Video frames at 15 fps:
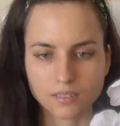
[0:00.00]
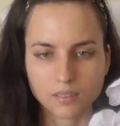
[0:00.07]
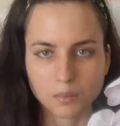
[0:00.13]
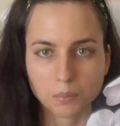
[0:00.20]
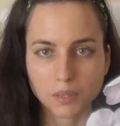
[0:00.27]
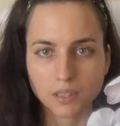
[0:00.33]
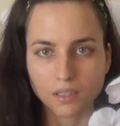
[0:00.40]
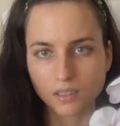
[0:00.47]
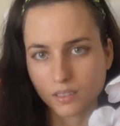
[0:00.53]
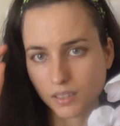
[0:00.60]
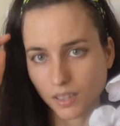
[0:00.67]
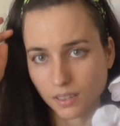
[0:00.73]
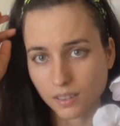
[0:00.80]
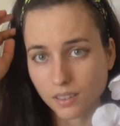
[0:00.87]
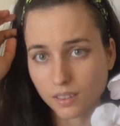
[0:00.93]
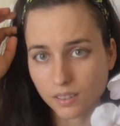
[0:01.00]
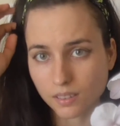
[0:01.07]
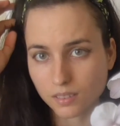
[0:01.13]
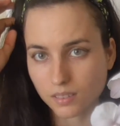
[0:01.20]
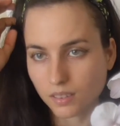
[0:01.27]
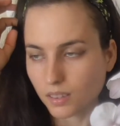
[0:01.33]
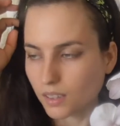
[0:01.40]
the way they say
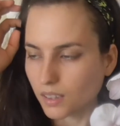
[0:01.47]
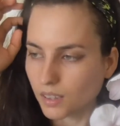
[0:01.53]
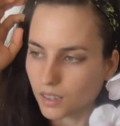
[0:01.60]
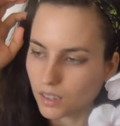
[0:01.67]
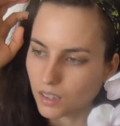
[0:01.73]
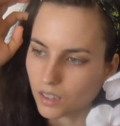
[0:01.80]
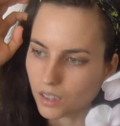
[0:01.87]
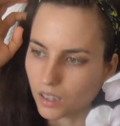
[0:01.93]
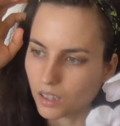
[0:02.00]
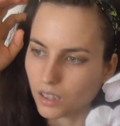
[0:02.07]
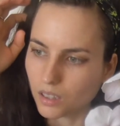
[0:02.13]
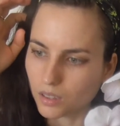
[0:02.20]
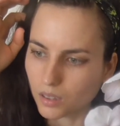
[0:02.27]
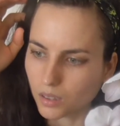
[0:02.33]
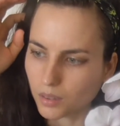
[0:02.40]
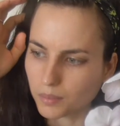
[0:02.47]
things, and